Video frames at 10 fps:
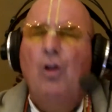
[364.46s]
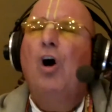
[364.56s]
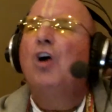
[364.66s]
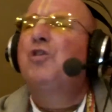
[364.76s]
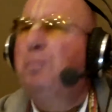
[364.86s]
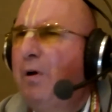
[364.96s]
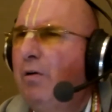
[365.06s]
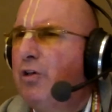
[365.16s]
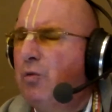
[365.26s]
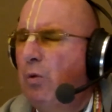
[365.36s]
are
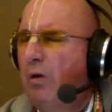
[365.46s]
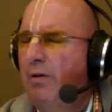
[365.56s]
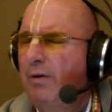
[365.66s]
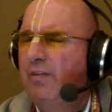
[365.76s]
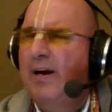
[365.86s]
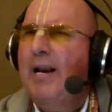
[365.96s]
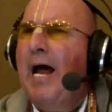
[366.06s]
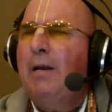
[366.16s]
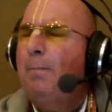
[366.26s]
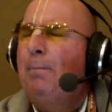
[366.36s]
spiritual. They're
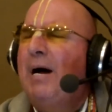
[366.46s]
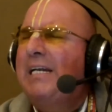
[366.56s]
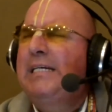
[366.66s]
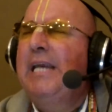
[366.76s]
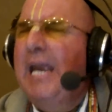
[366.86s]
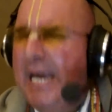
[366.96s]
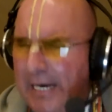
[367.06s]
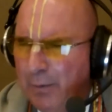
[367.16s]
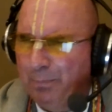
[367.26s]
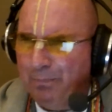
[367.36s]
not mundane.